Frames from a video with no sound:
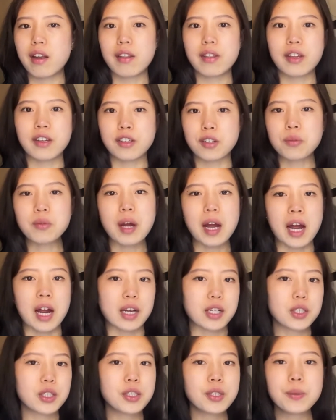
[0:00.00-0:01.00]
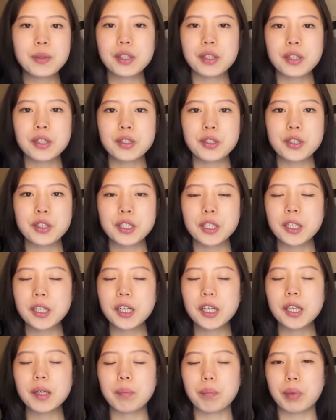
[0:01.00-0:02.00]
they don't actually know what they're interested
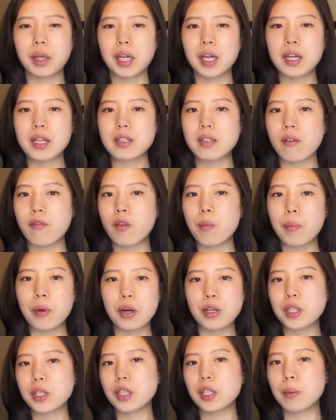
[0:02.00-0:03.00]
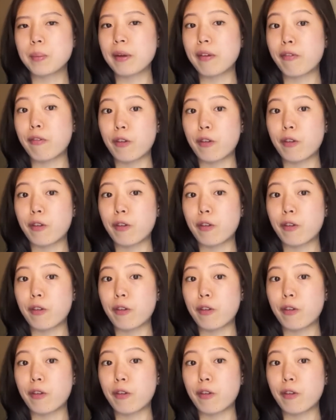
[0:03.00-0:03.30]
in because if you push a little bit